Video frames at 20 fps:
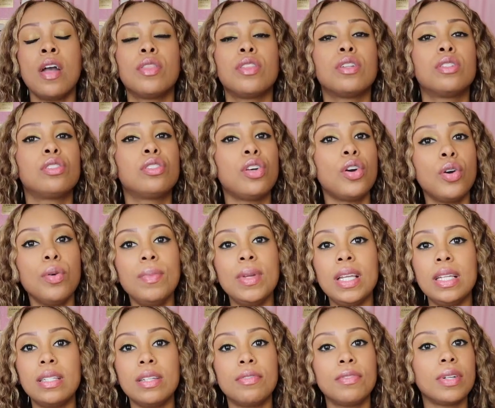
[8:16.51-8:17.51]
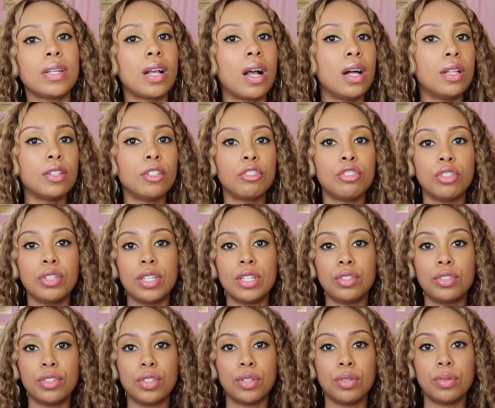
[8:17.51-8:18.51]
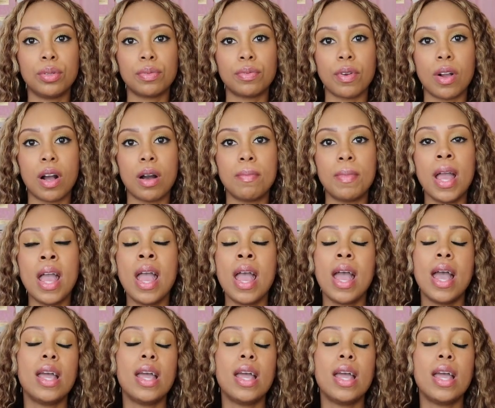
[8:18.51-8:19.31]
There's so many different colors you can choose from.